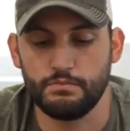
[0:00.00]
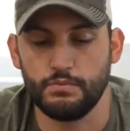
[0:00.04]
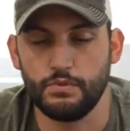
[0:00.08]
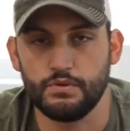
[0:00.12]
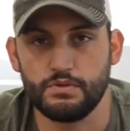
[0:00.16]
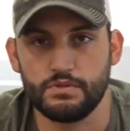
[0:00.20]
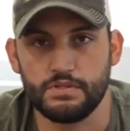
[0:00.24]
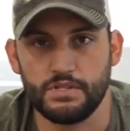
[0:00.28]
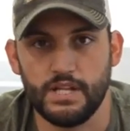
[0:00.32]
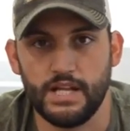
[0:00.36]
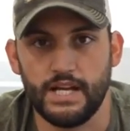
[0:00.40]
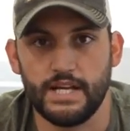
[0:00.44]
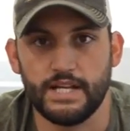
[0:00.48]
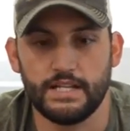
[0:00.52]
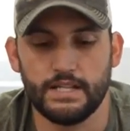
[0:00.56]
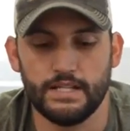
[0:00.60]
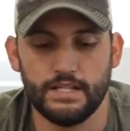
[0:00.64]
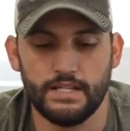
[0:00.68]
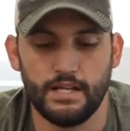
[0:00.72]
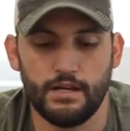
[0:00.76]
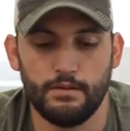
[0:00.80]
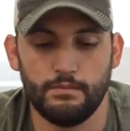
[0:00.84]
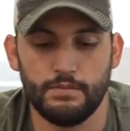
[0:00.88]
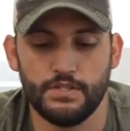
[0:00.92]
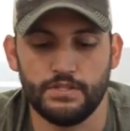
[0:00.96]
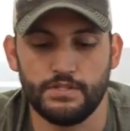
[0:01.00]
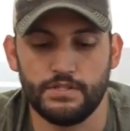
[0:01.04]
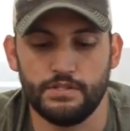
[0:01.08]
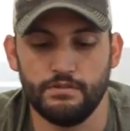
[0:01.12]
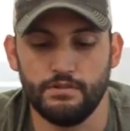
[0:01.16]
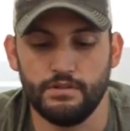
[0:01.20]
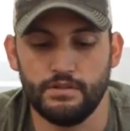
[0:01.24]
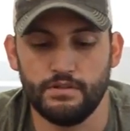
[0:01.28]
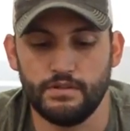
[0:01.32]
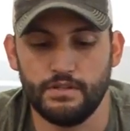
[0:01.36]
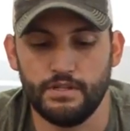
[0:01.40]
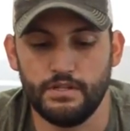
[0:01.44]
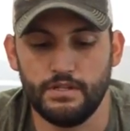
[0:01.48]
Most likely I'll be
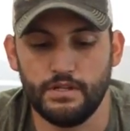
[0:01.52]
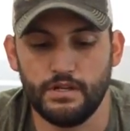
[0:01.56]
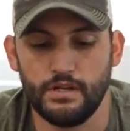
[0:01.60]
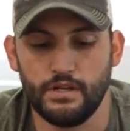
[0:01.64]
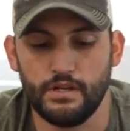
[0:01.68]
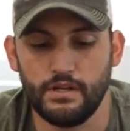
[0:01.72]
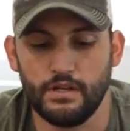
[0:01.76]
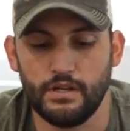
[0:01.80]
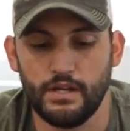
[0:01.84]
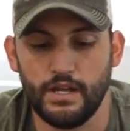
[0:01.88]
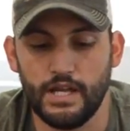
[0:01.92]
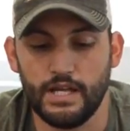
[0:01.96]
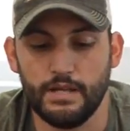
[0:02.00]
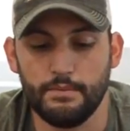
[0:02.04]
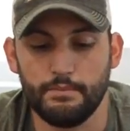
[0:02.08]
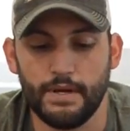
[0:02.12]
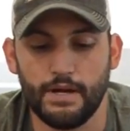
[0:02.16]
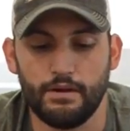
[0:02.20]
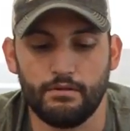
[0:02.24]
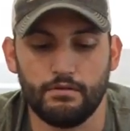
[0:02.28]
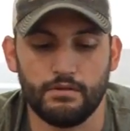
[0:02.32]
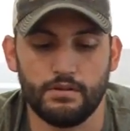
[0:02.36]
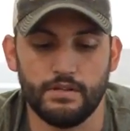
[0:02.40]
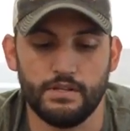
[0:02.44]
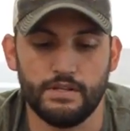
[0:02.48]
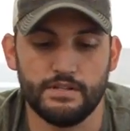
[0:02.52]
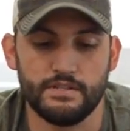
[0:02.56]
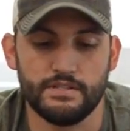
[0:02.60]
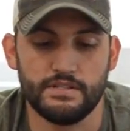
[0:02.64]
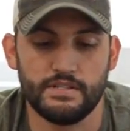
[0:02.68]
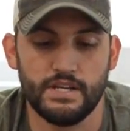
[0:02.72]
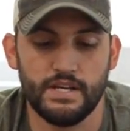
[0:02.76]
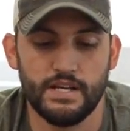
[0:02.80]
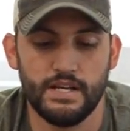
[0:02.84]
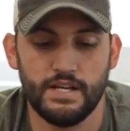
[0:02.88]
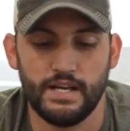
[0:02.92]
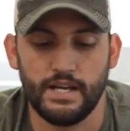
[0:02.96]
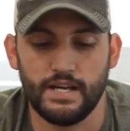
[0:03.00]
shooting the 8-power lens.